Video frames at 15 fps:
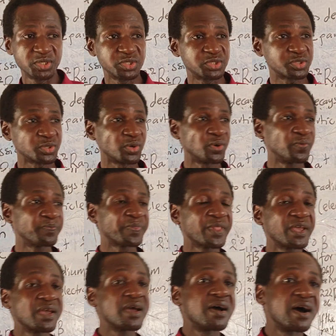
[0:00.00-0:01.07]

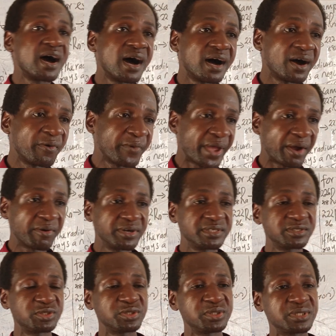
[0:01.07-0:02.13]
So I'm
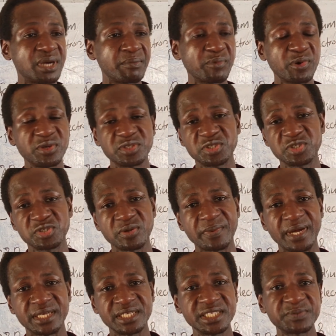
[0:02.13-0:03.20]
going to stop
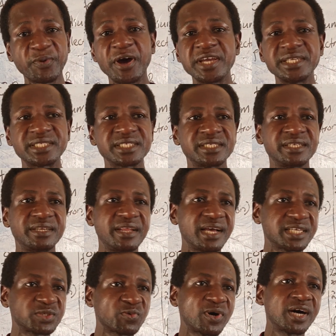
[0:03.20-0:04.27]
at this point. In the
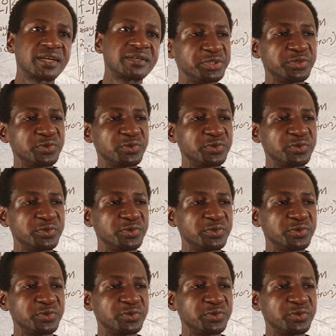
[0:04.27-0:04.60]
next one,